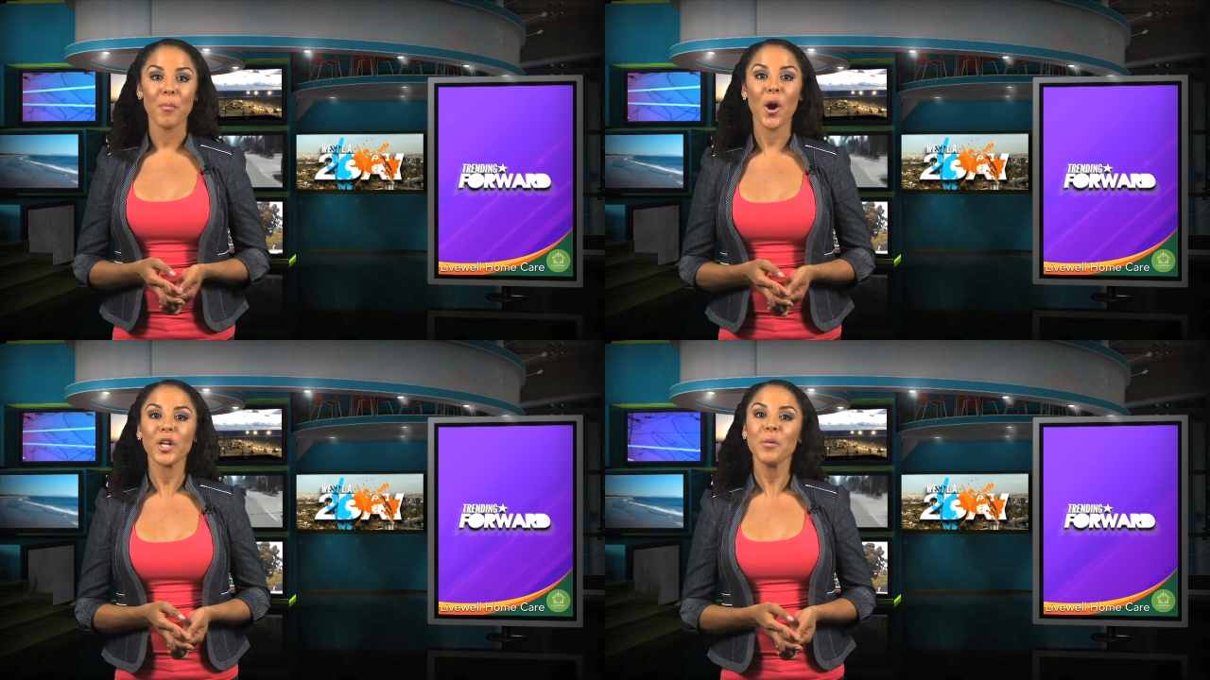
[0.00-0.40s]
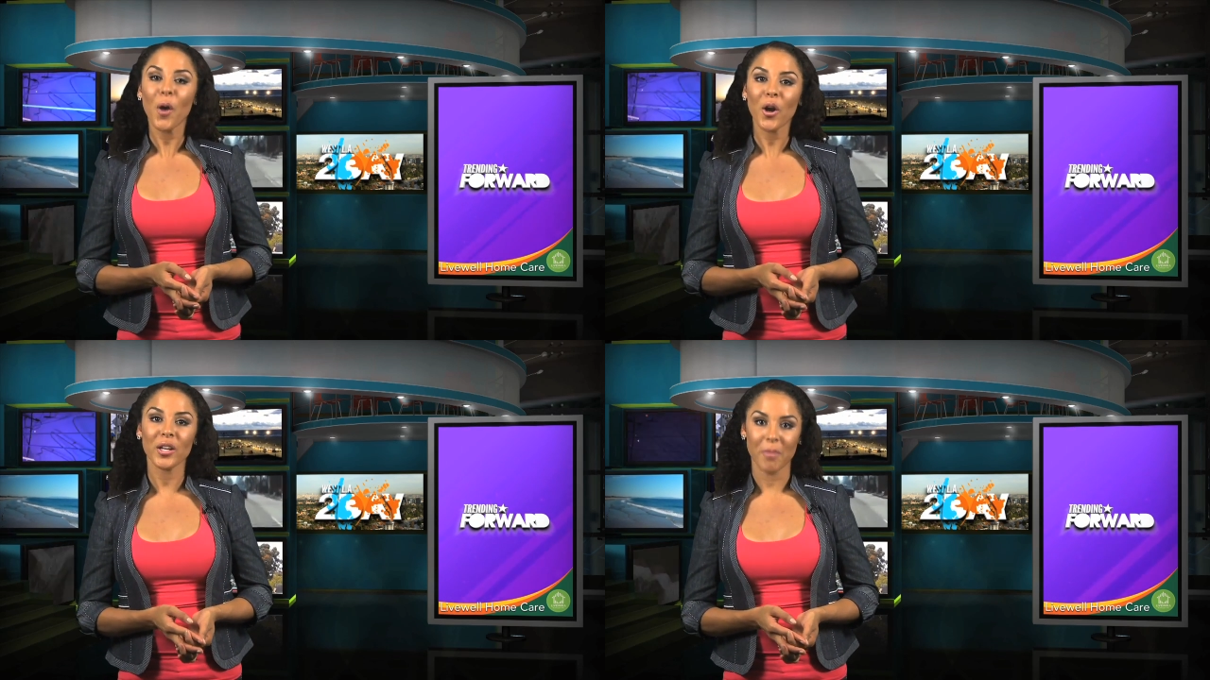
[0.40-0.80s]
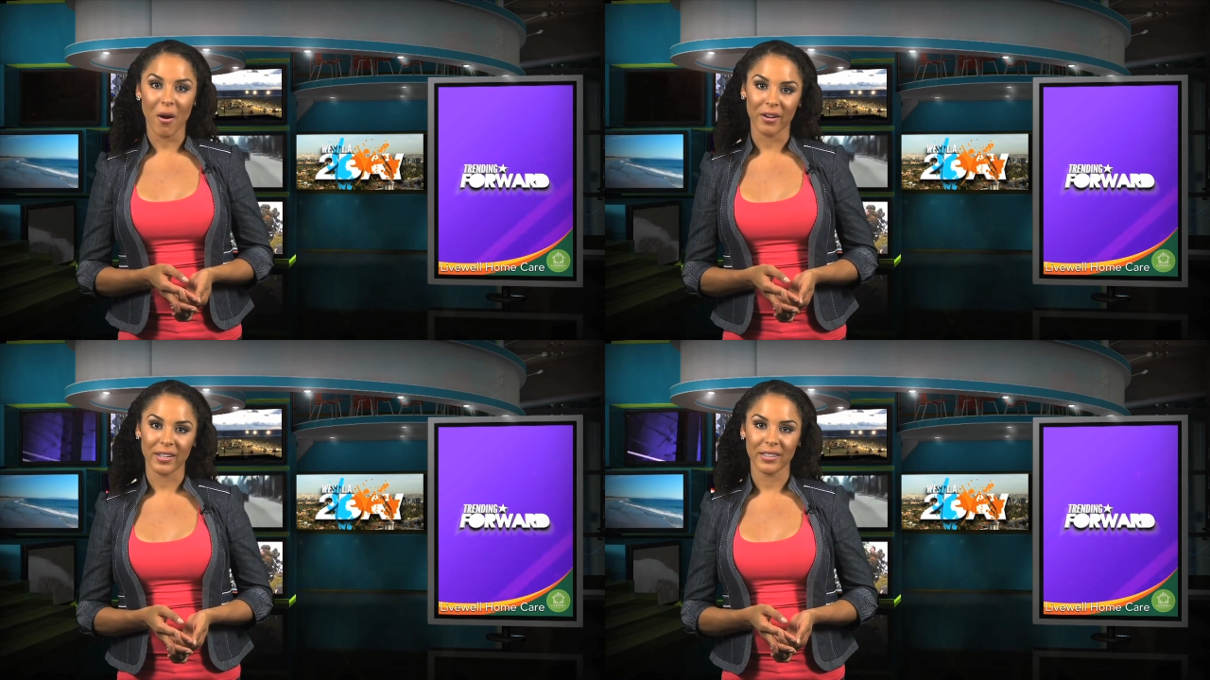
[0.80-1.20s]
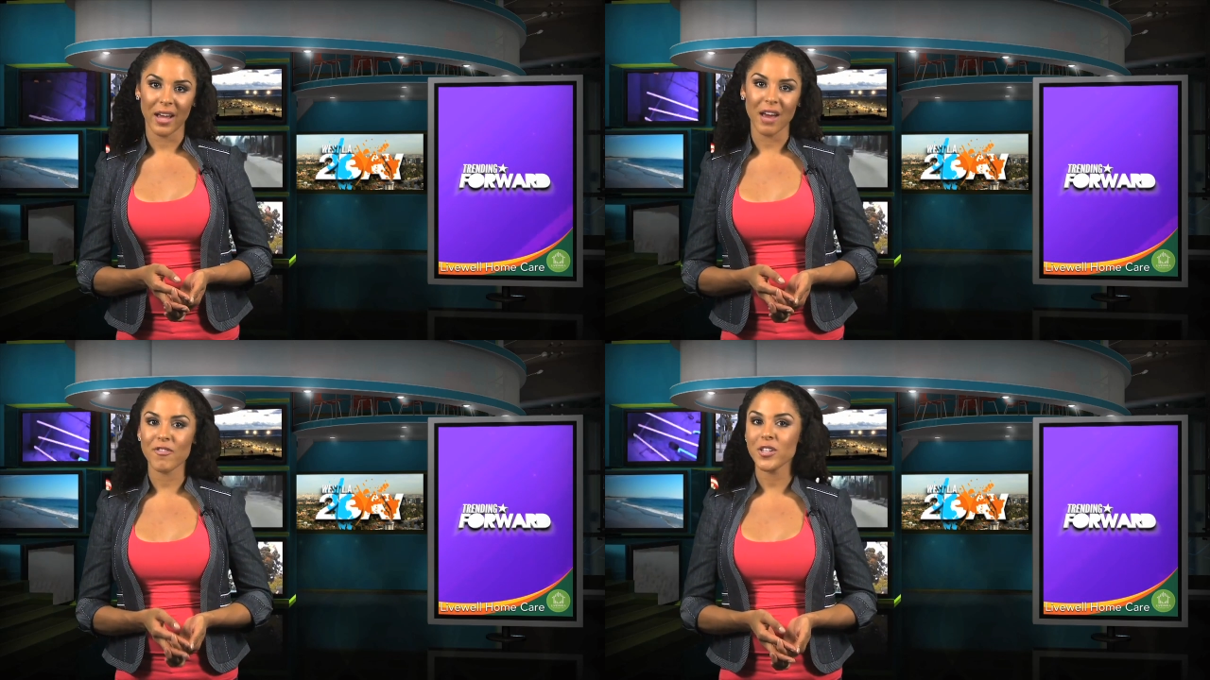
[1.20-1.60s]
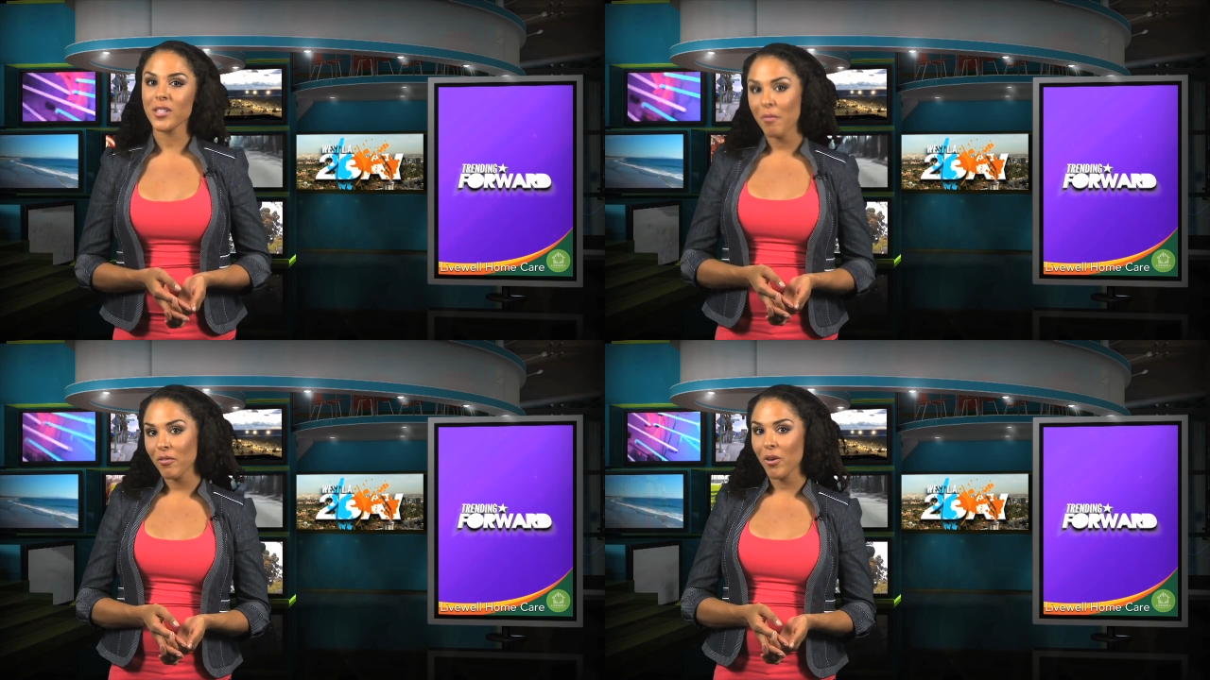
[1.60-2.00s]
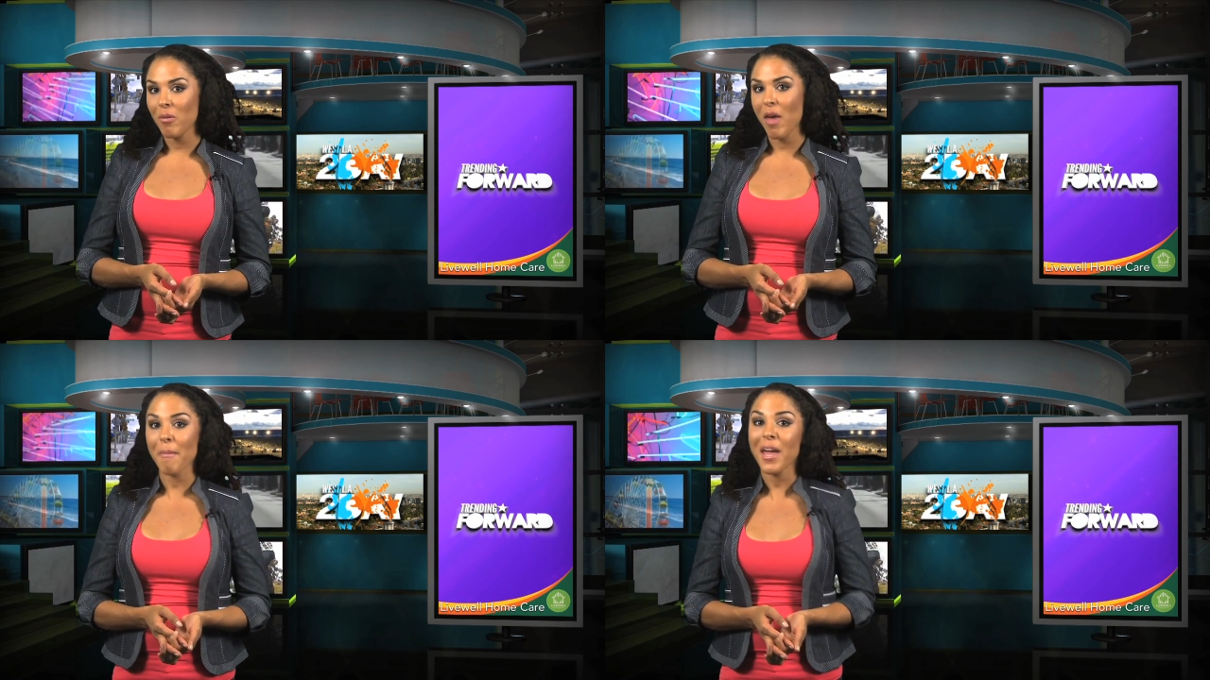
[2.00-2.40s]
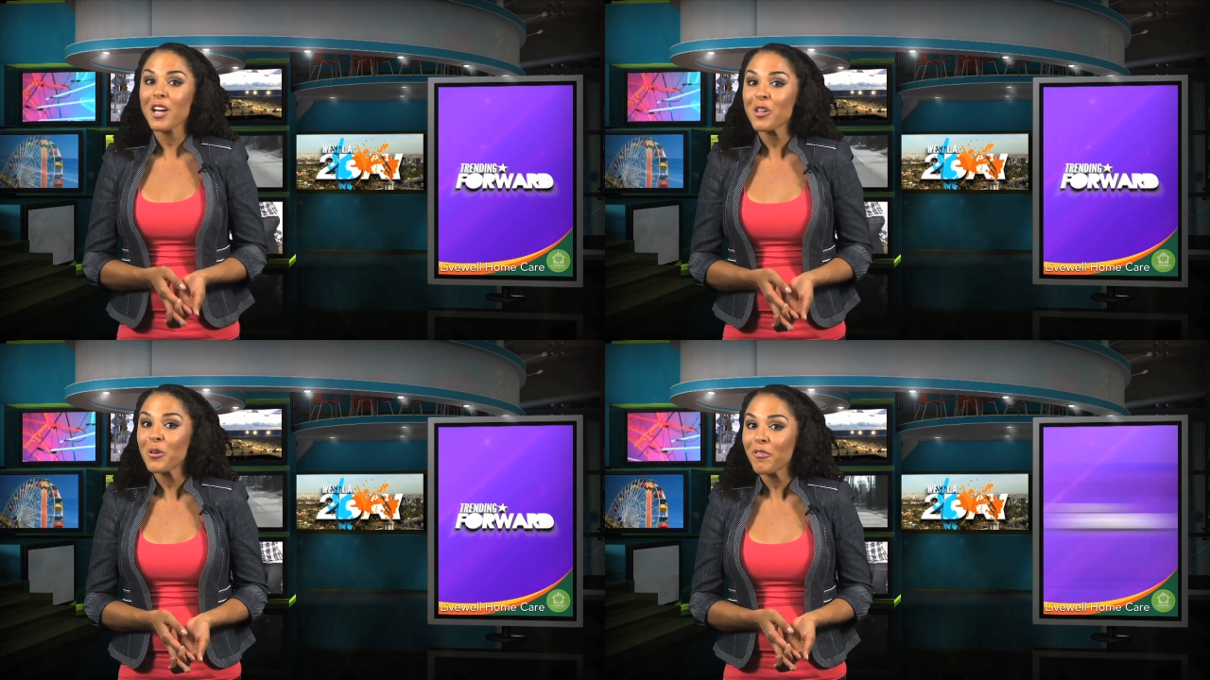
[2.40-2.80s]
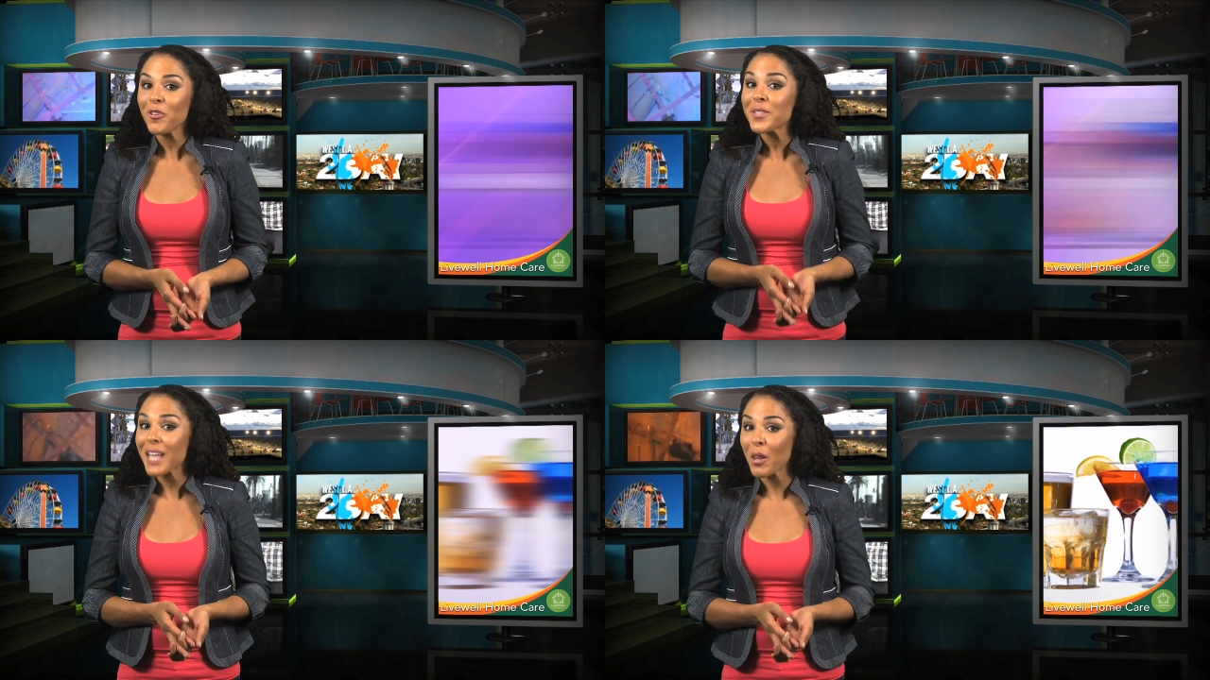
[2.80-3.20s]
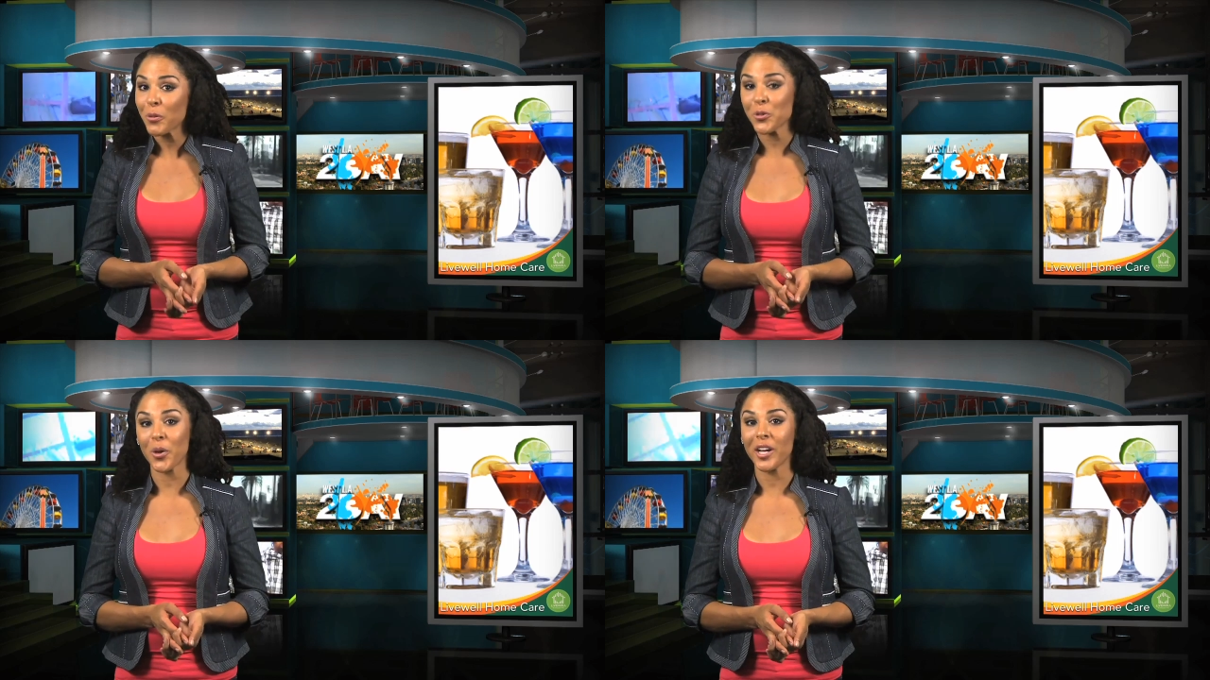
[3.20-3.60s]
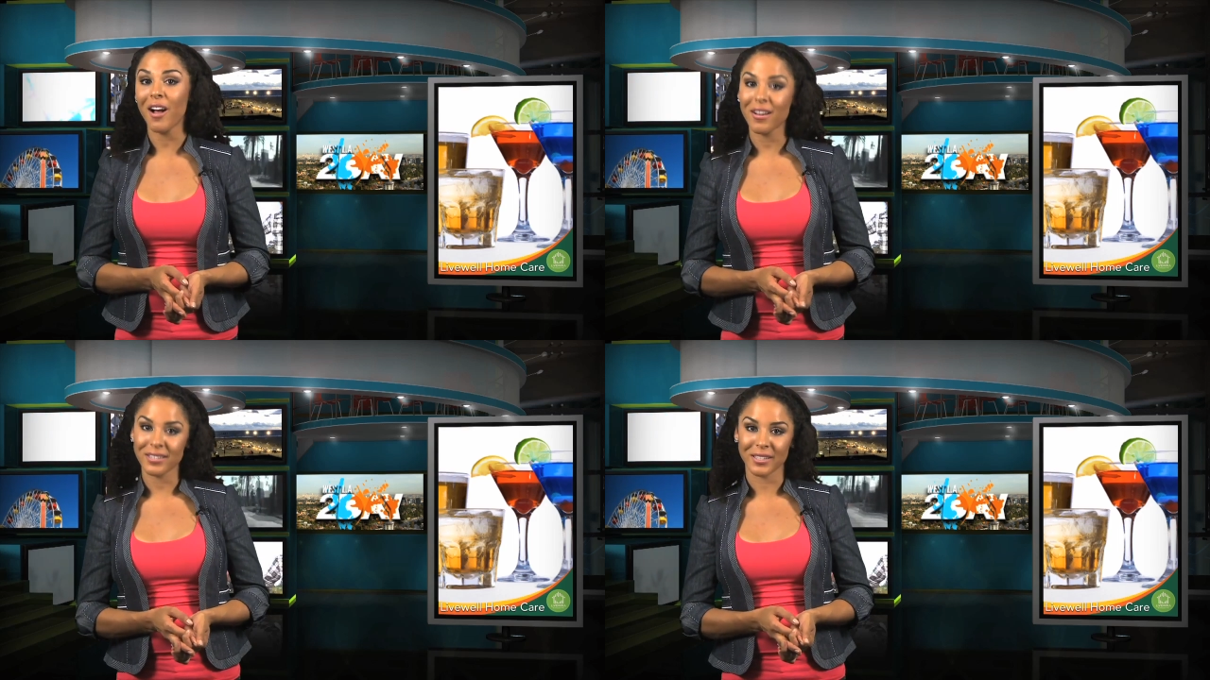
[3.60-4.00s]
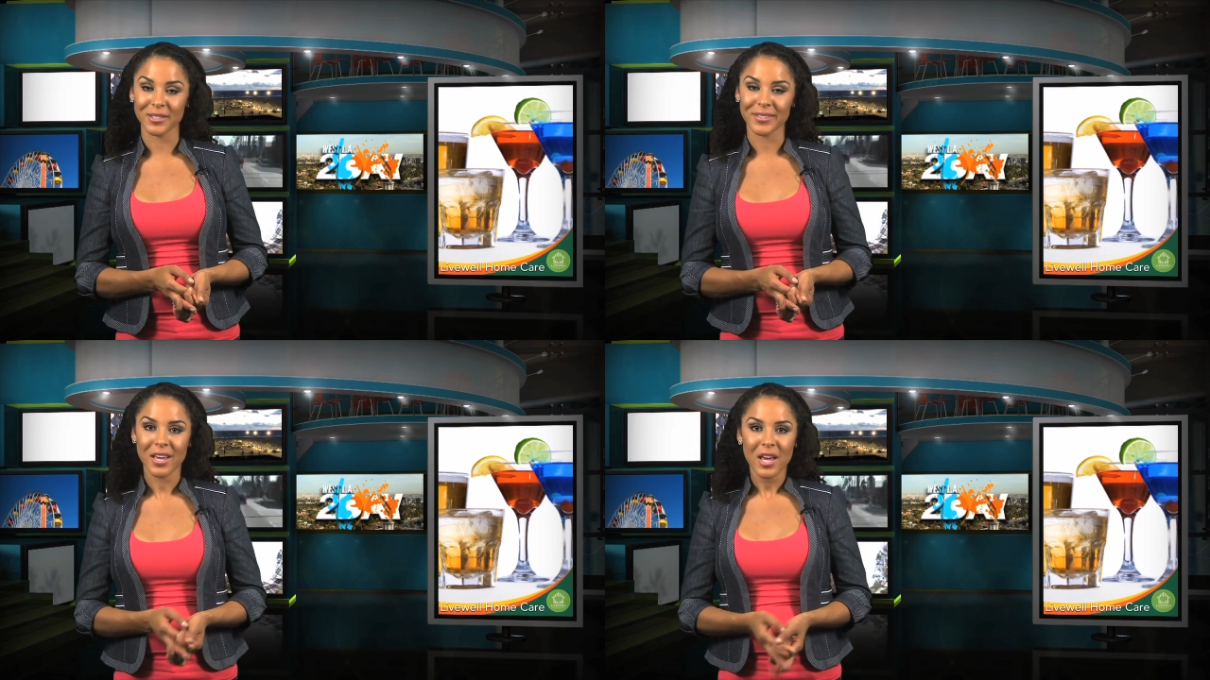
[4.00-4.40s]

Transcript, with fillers: Party, party, party. And for some of you, that may include a few celebratory cocktails.